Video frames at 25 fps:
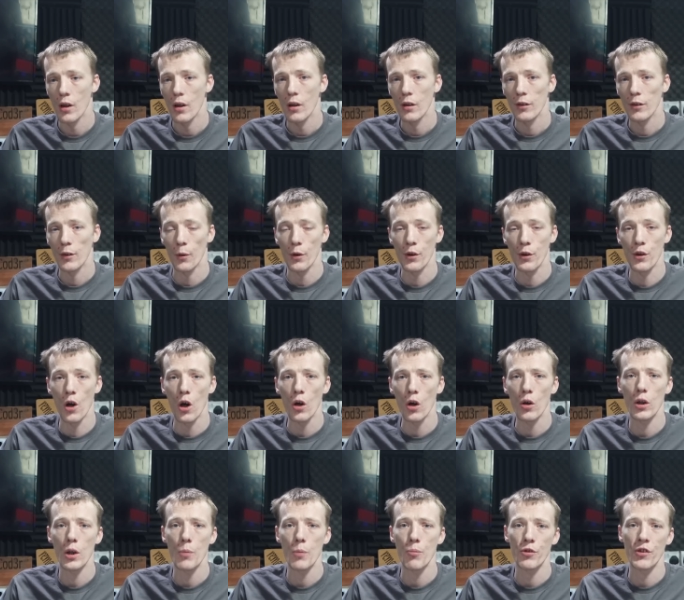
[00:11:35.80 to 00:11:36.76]
So it's not
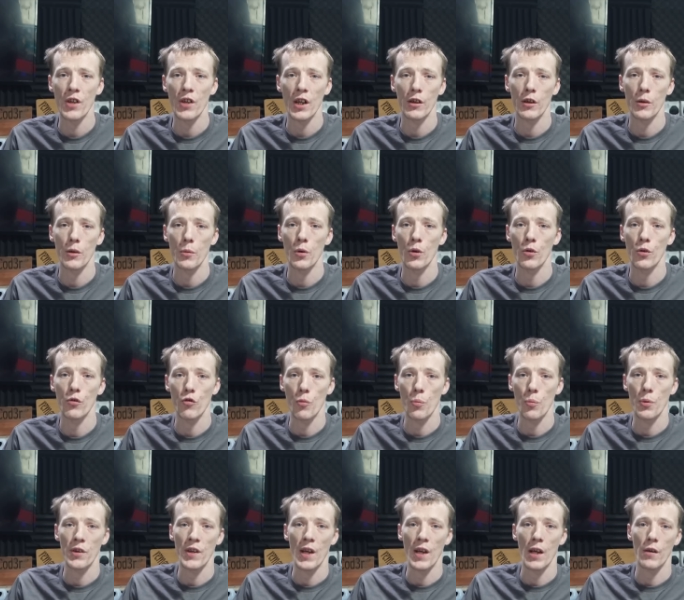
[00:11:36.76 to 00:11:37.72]
going to protect you
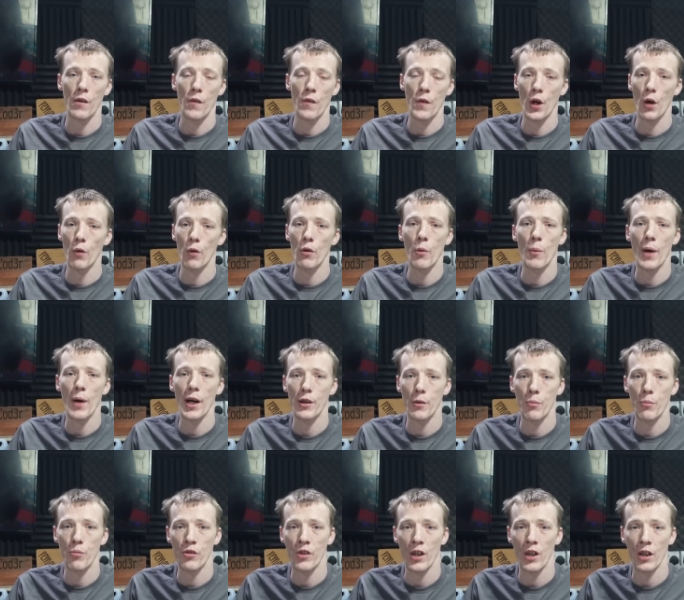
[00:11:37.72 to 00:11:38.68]
100%. The only way
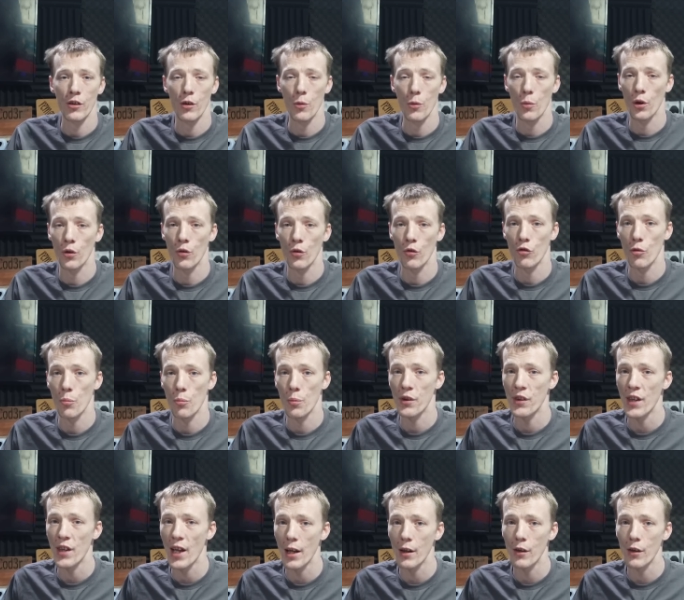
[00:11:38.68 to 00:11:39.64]
to protect you
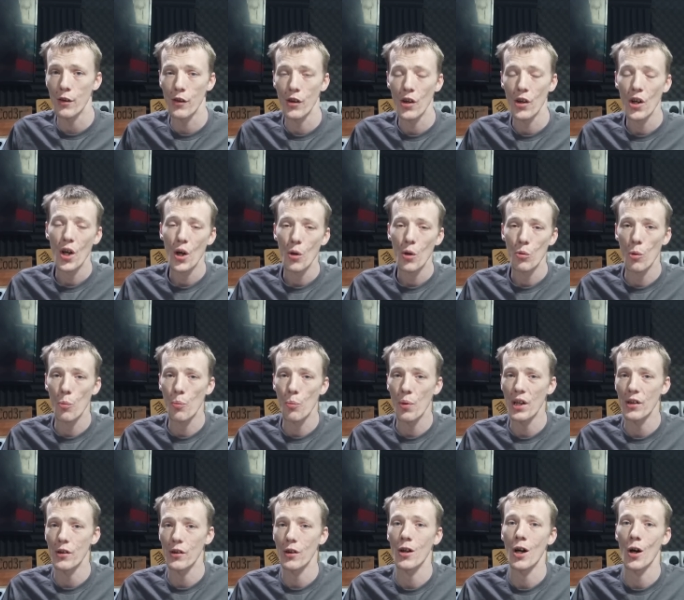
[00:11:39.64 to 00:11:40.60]
100% would
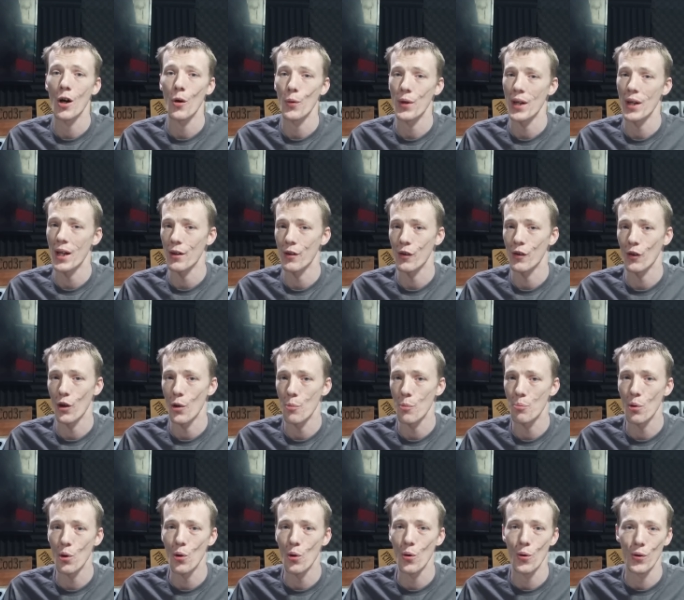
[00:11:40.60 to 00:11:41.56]
be to coat the entire
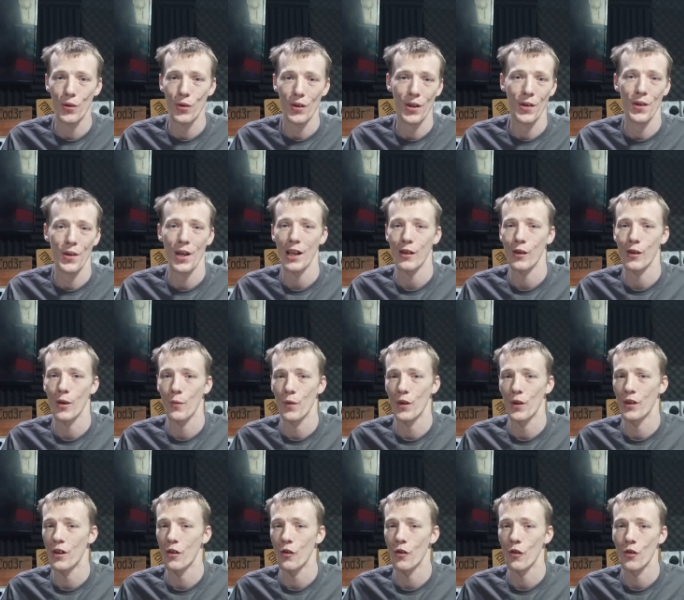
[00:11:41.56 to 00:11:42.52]
board, and that's
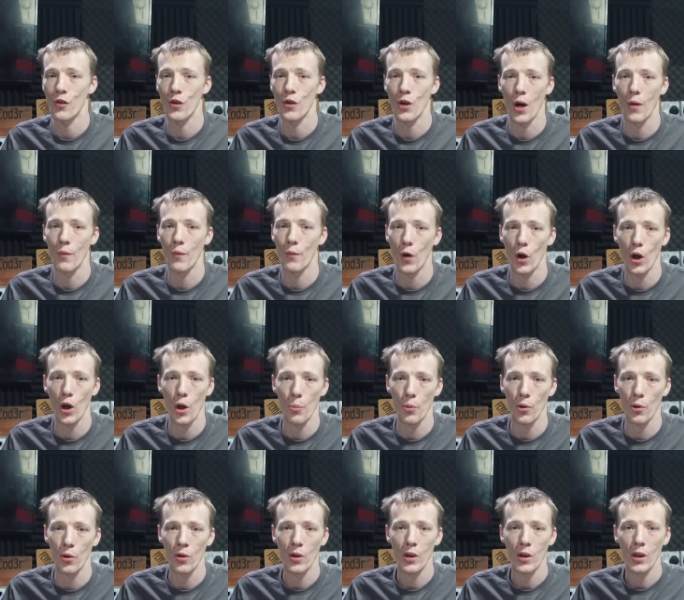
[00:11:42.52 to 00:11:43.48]
obviously just not
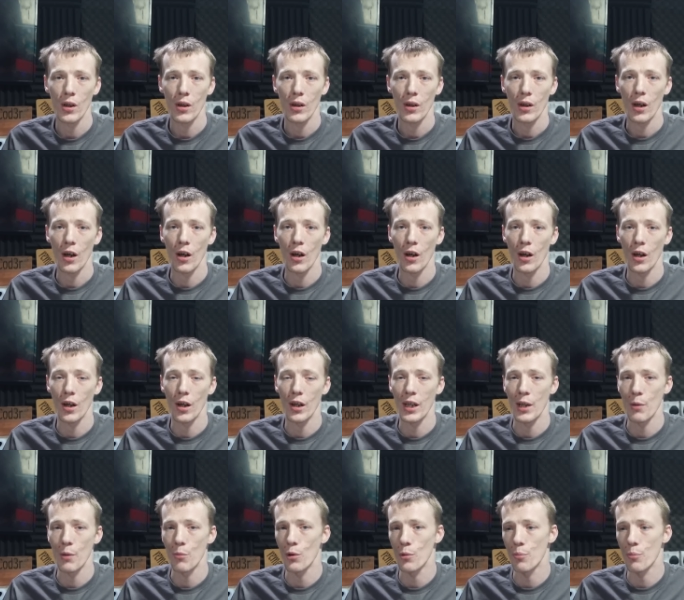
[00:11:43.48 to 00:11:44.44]
viable. Uh,
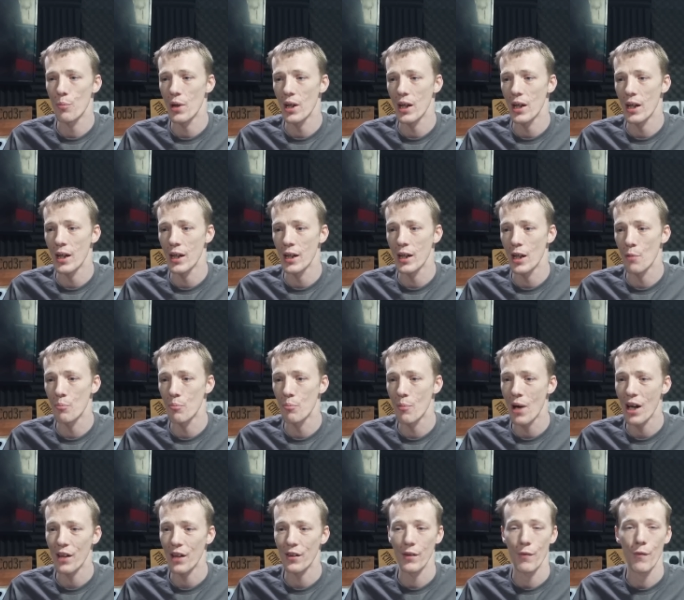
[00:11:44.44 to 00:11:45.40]
it would be a
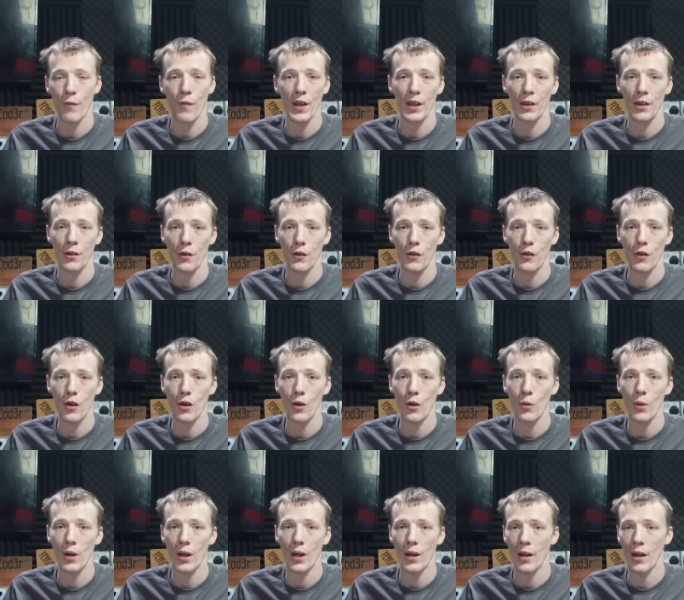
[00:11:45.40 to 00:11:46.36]
massive thing to
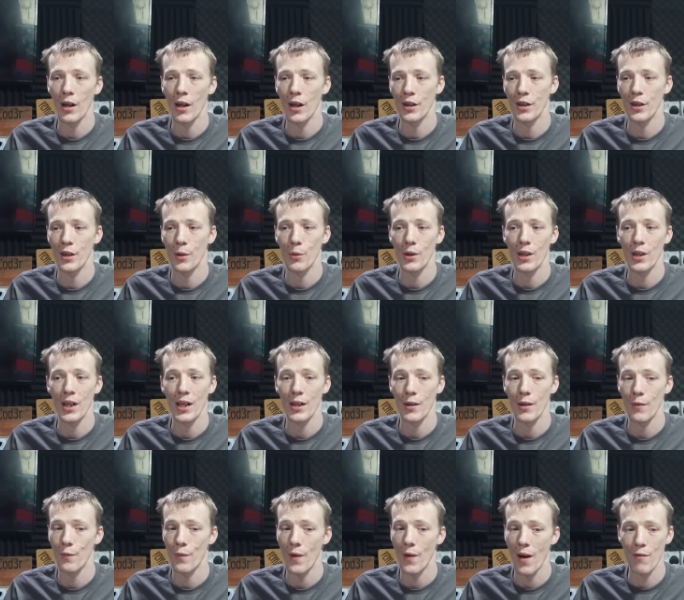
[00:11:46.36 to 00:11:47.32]
do. Uh, you would need
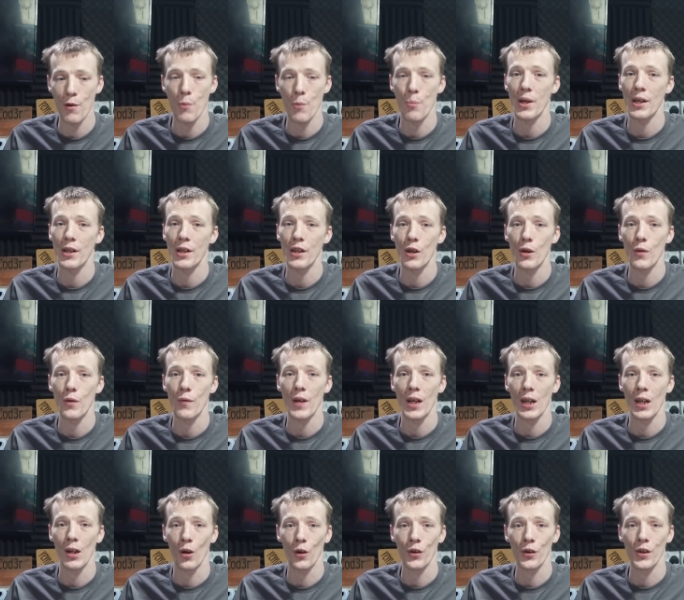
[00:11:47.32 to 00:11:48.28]
a very big
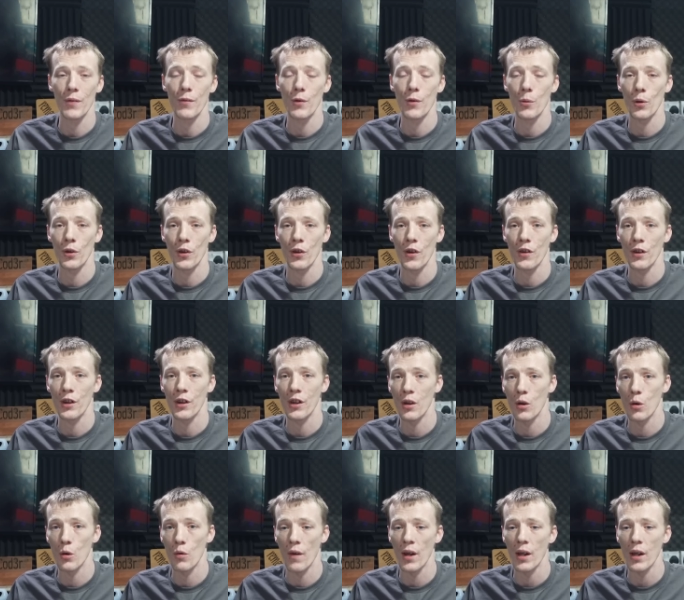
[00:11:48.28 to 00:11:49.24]
UV light if you wanted to
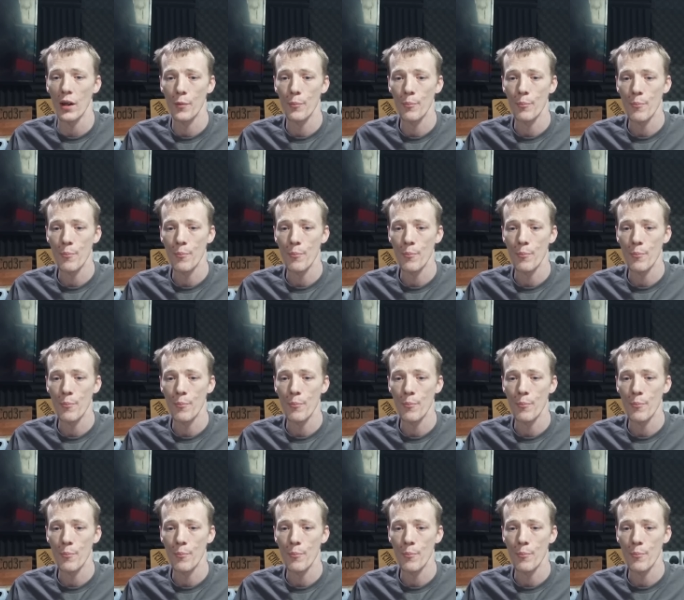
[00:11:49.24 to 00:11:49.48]
cure it.